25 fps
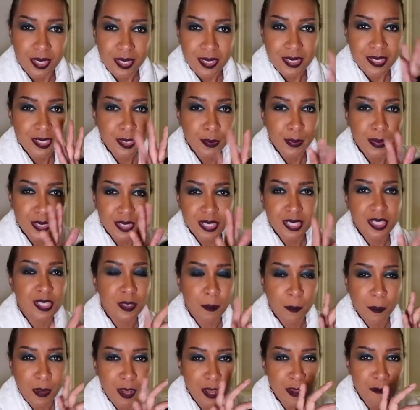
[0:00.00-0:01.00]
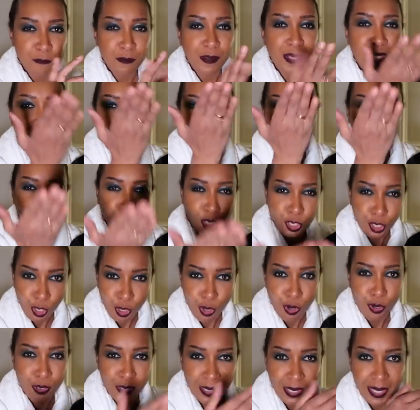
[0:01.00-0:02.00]
So it's just the perfect like
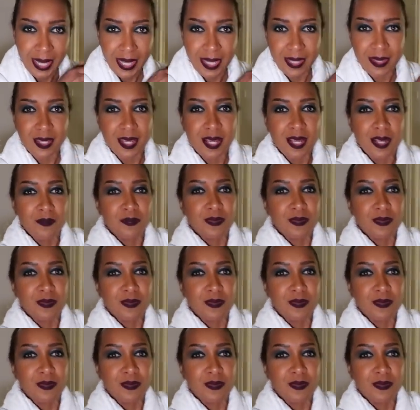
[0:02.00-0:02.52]
long length.